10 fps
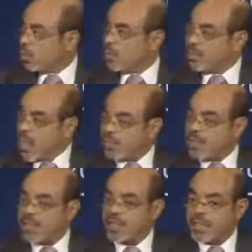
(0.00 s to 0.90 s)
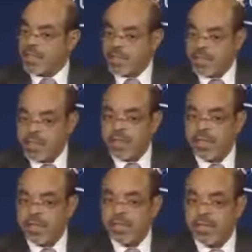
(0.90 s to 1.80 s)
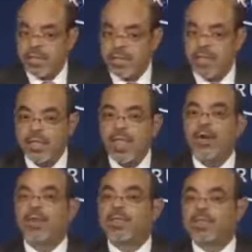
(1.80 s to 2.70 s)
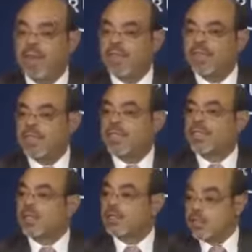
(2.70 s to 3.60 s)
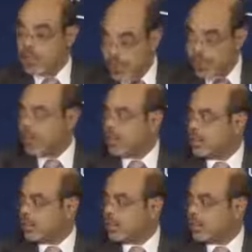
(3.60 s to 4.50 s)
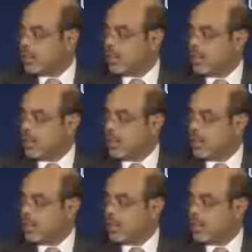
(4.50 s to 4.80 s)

The private sector that generates electricity or the private sector that uses electricity?